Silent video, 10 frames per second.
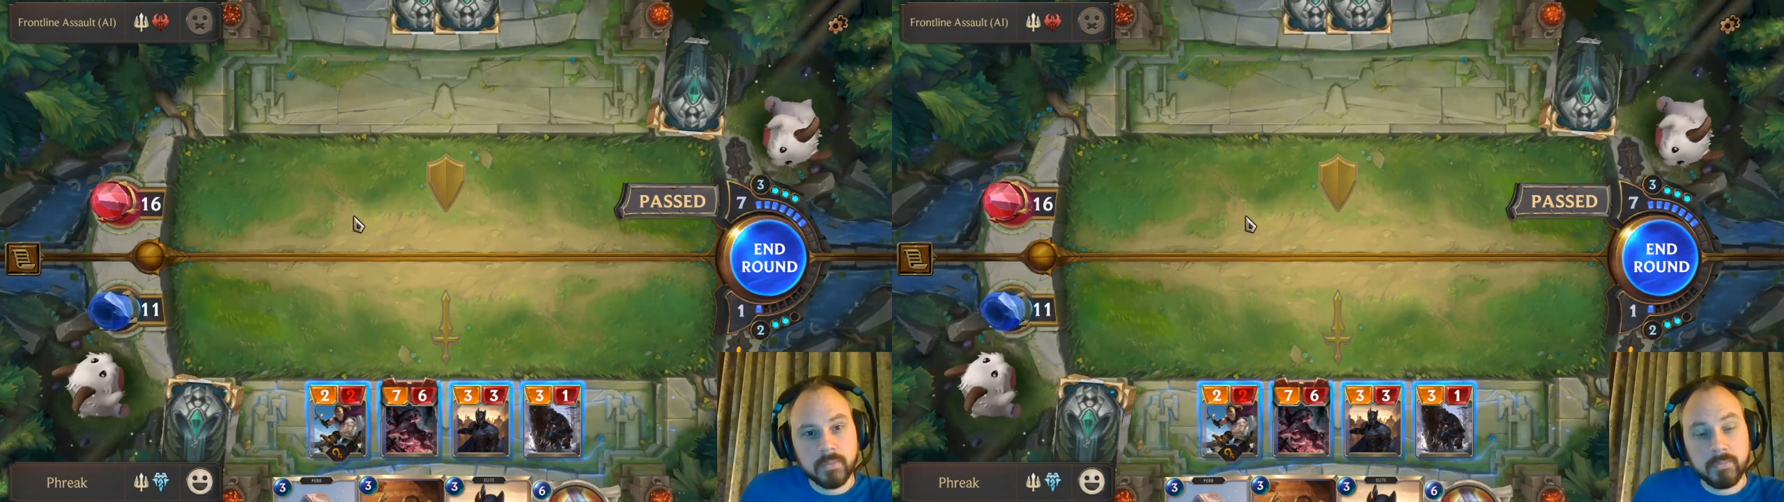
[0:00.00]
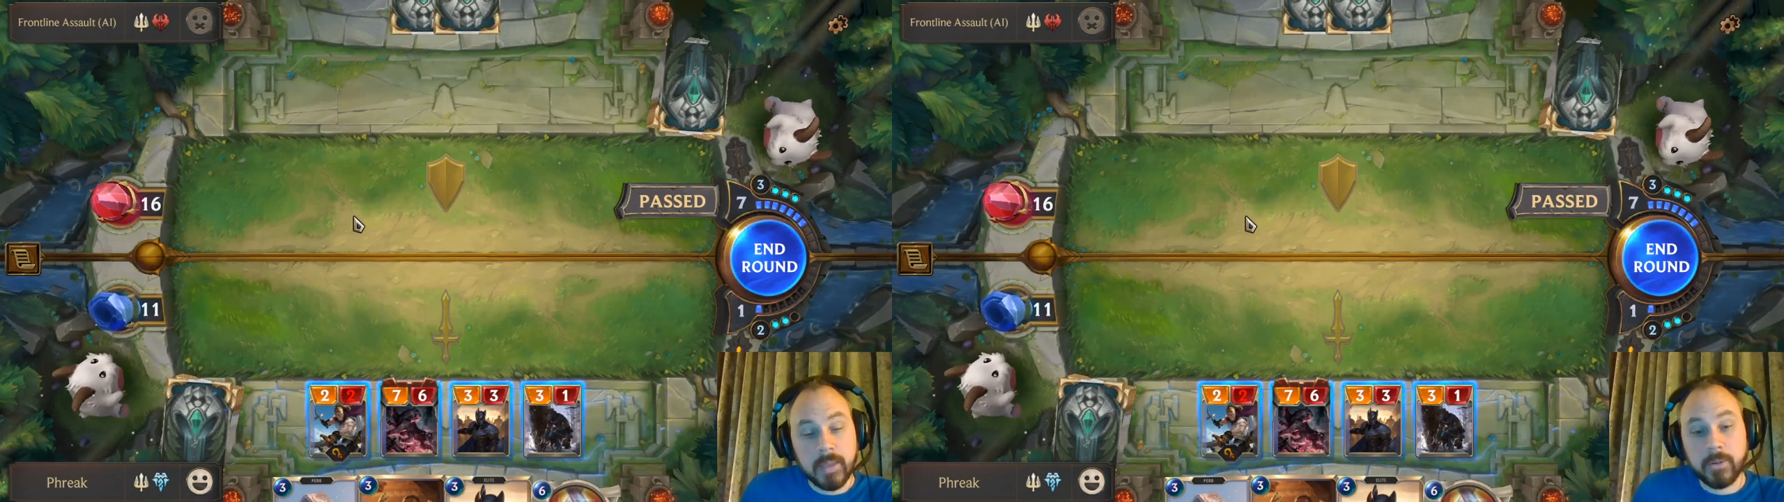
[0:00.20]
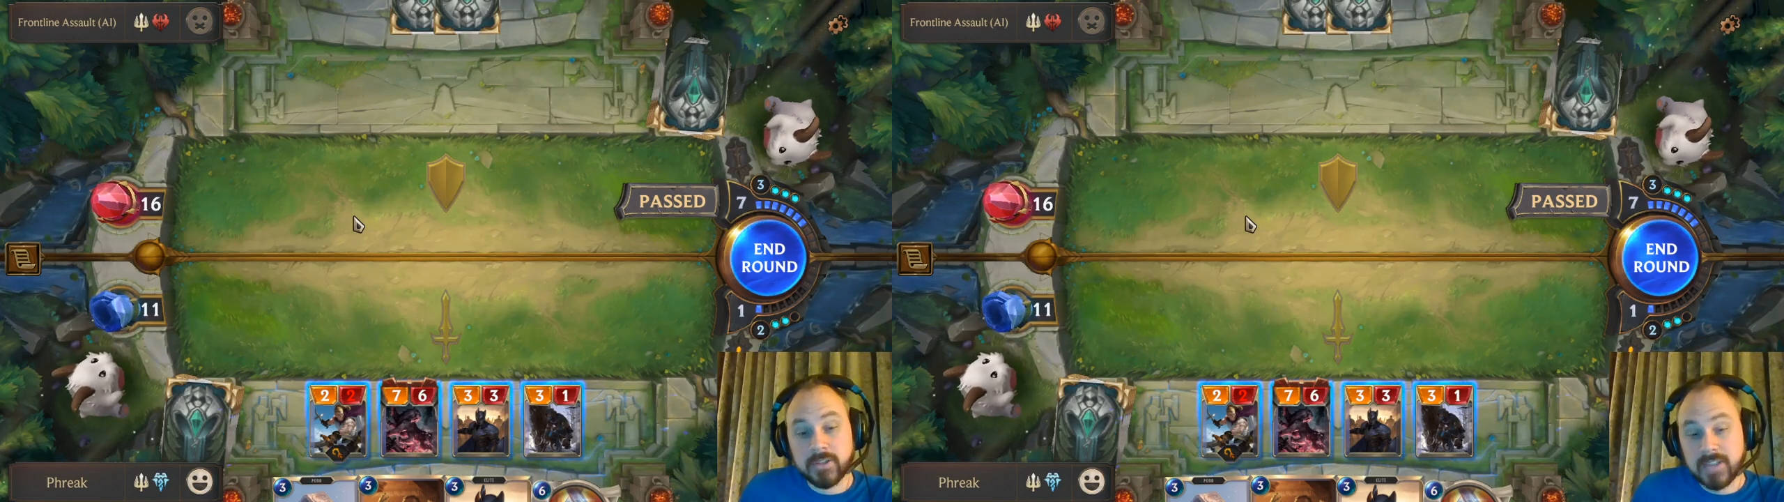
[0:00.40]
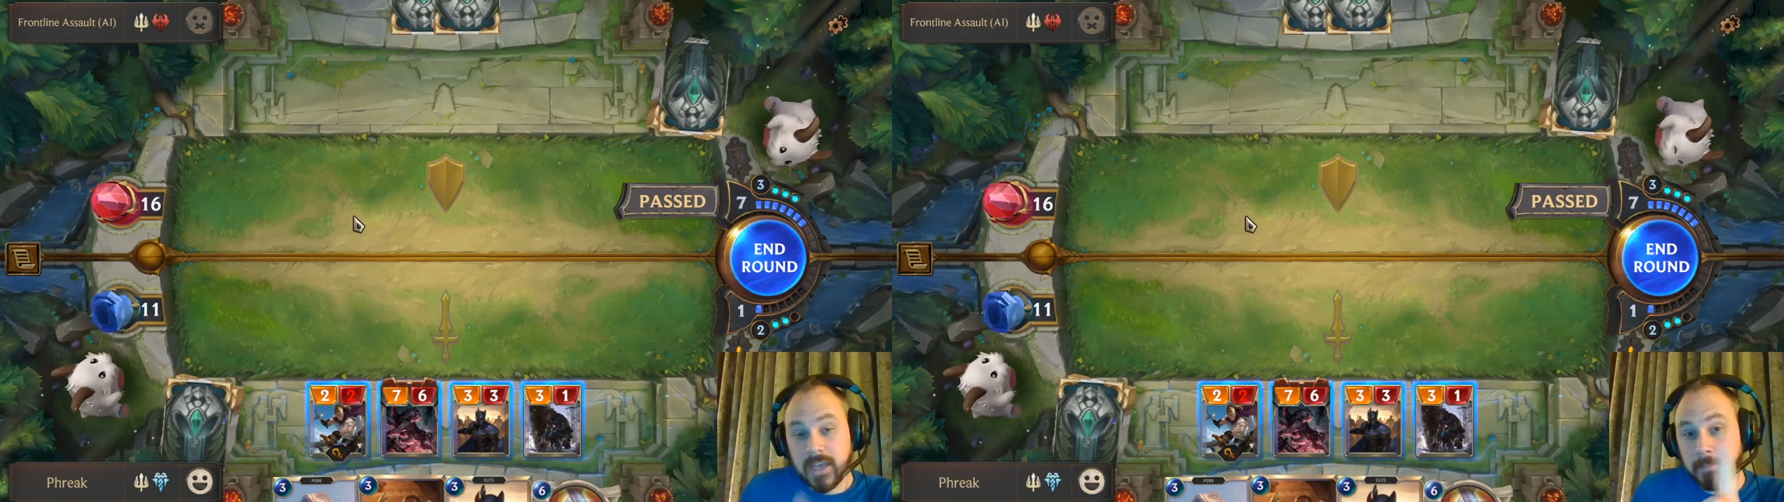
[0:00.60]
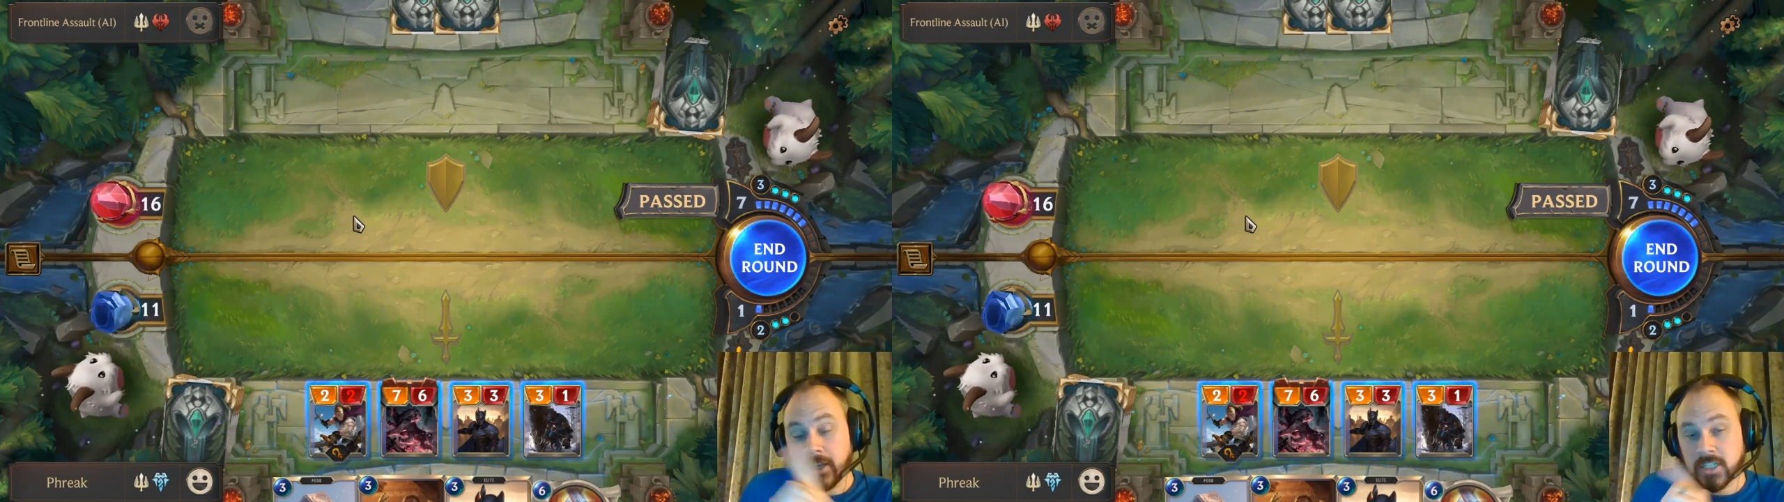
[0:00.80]
My opponent's
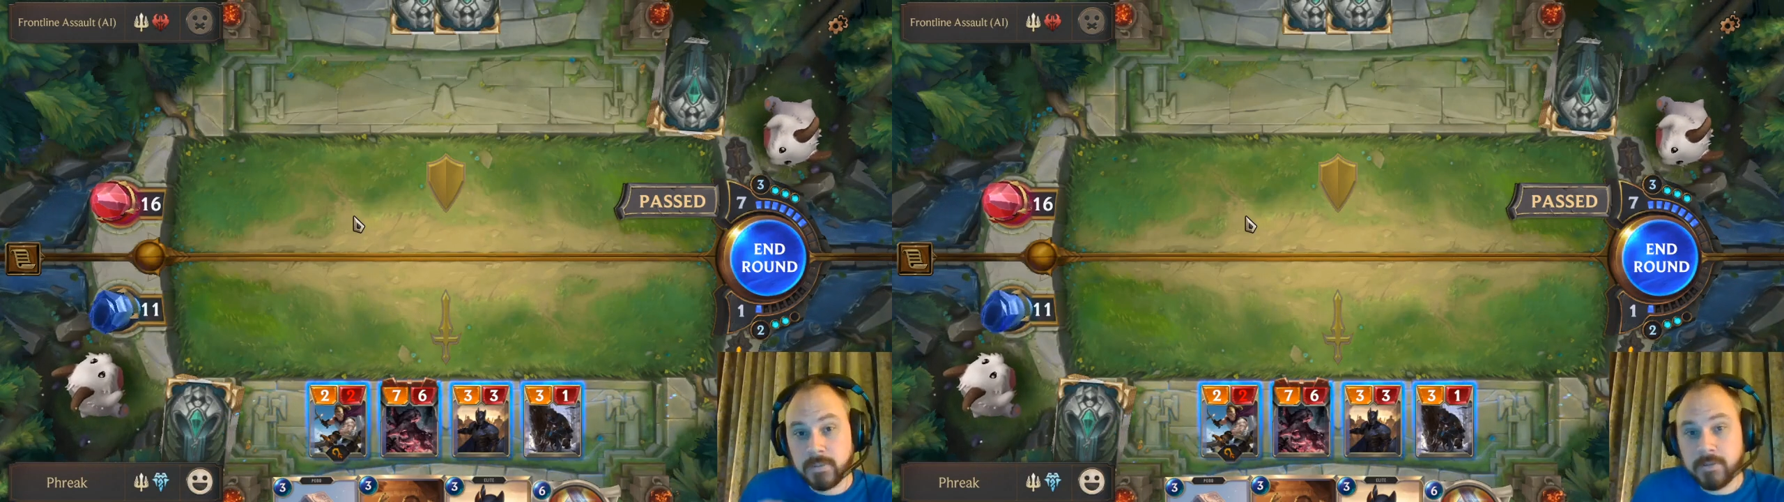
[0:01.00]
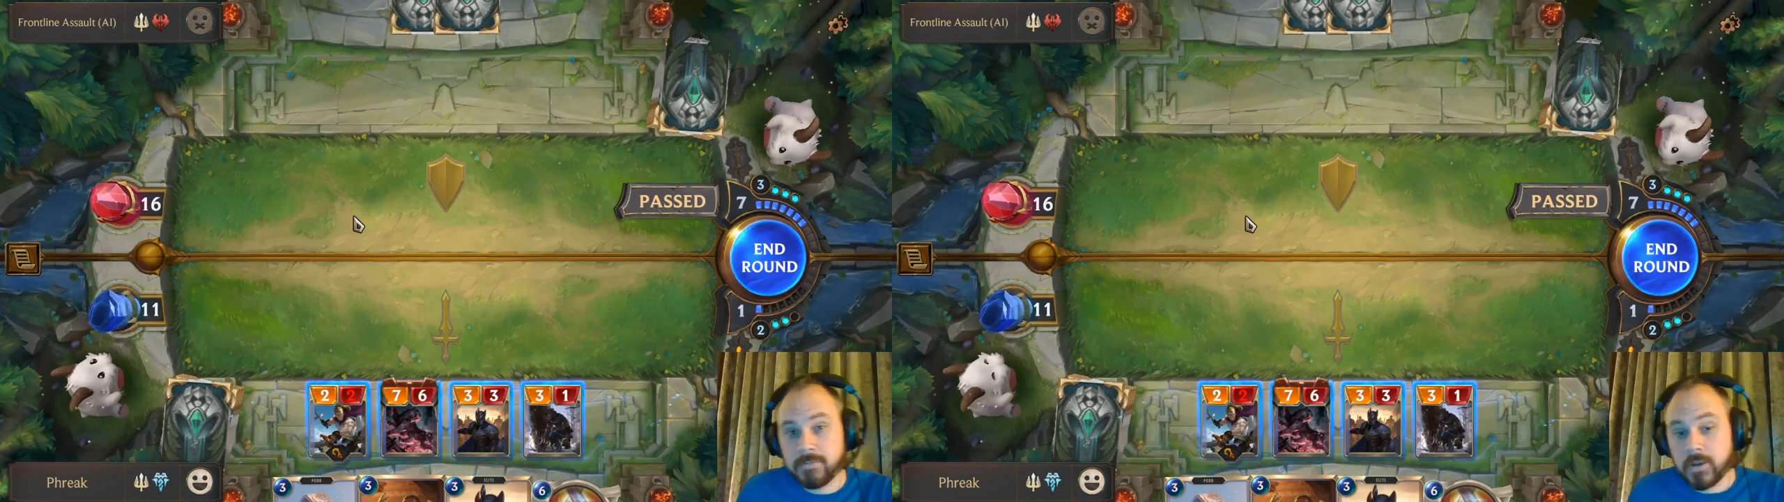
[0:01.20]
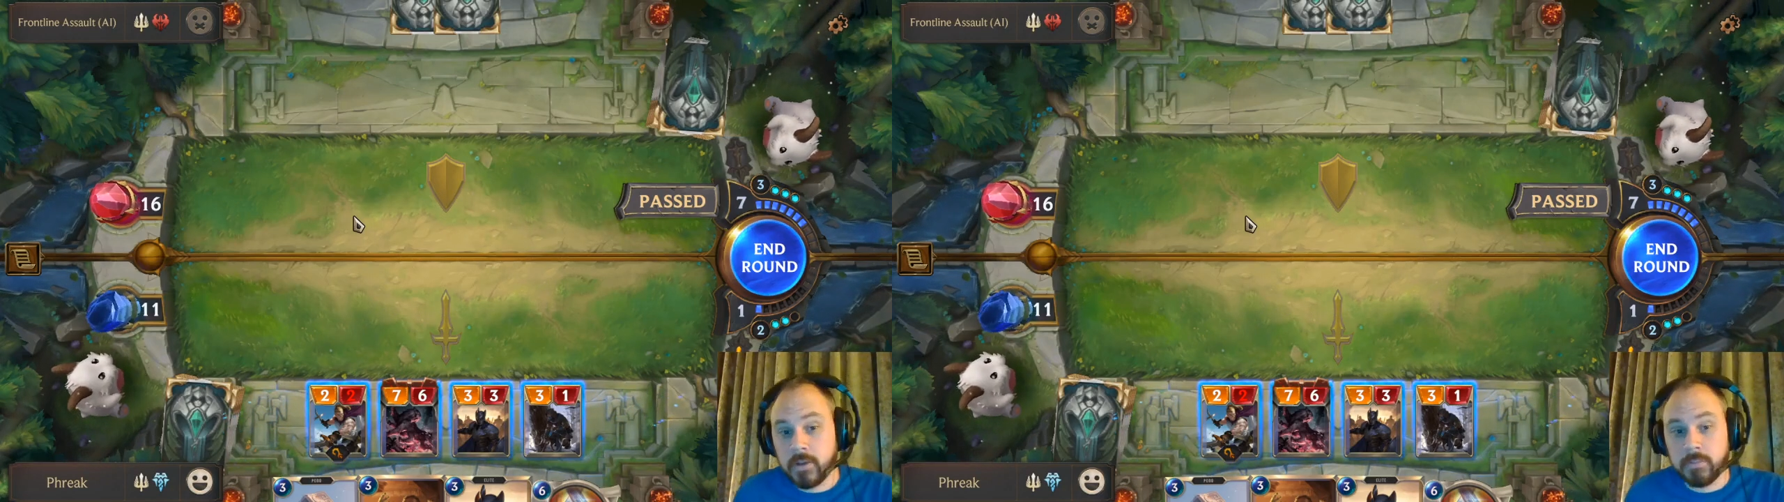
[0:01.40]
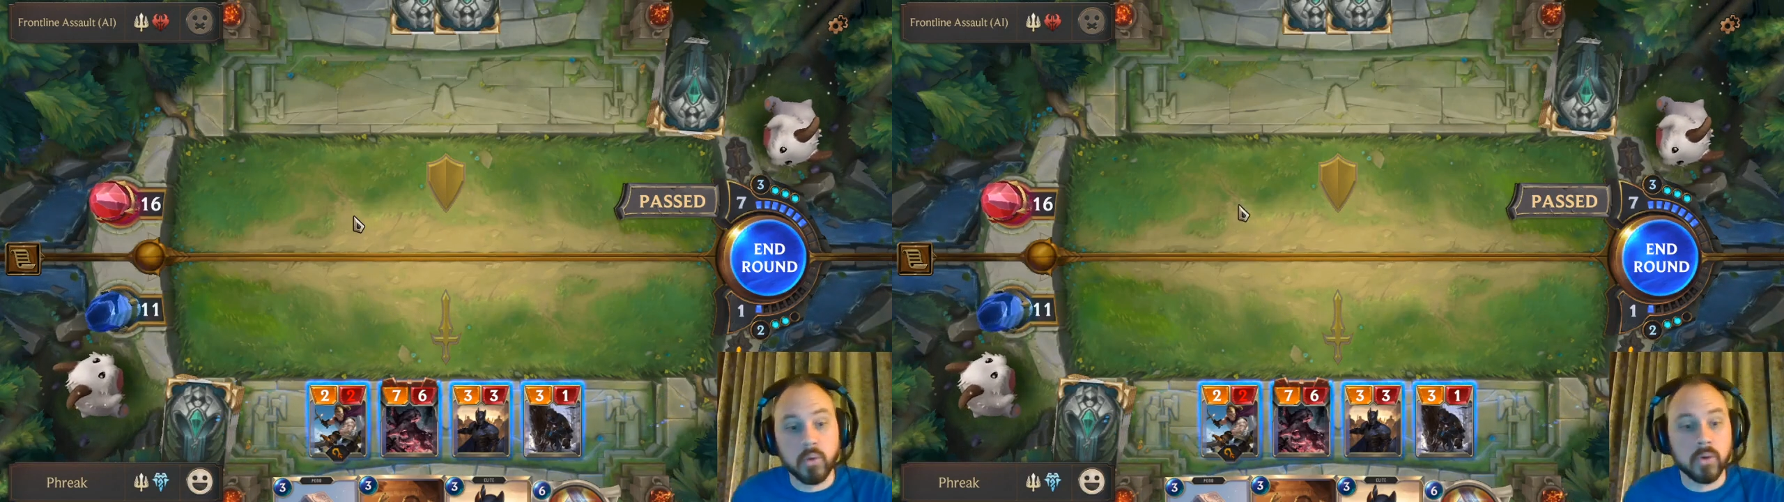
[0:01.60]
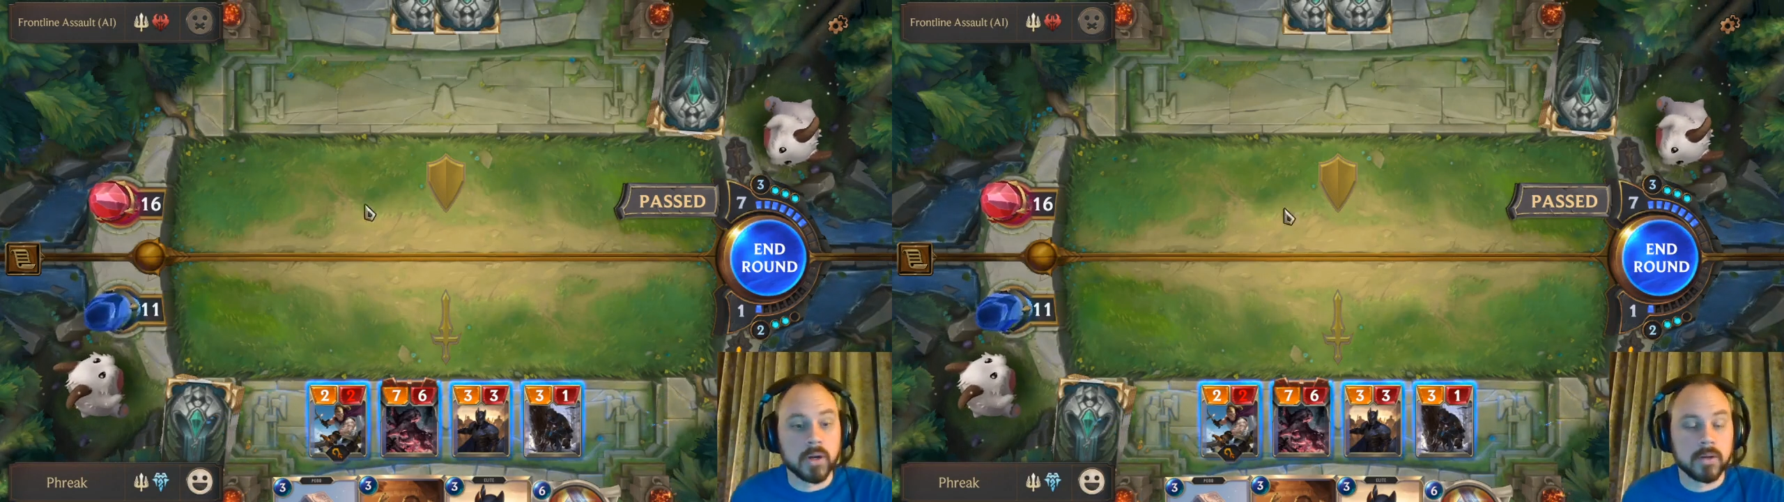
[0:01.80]
hand must be very
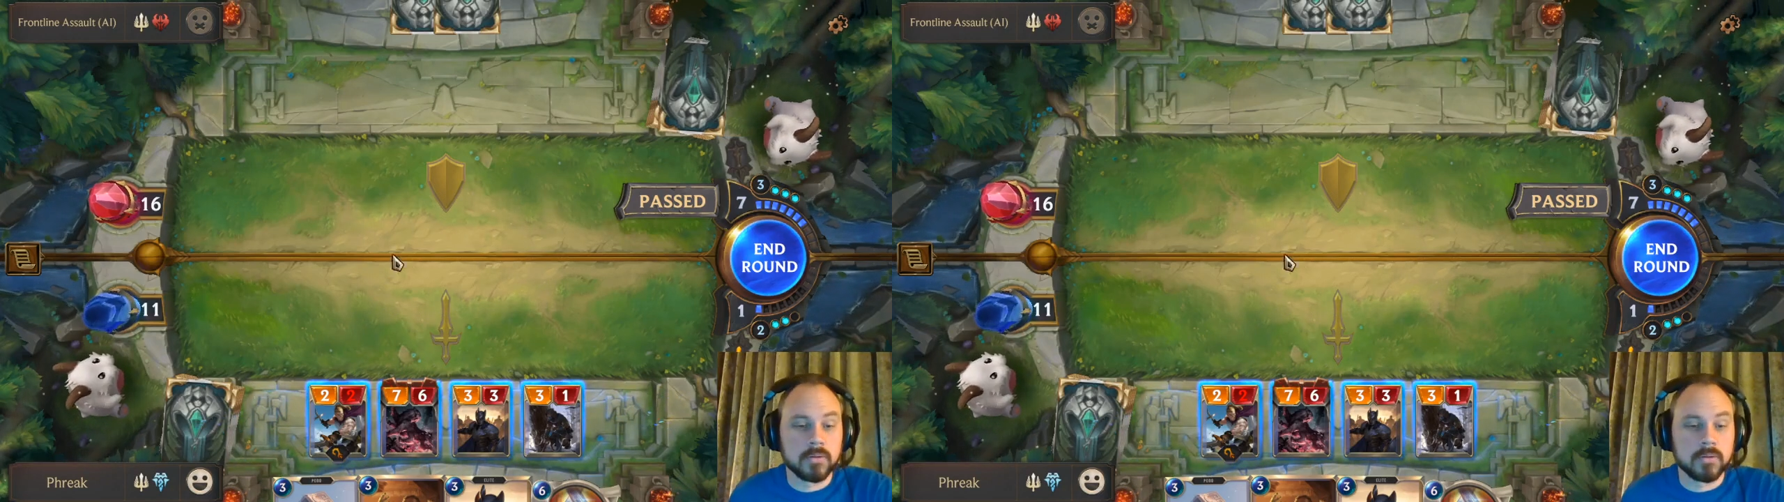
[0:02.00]
poor.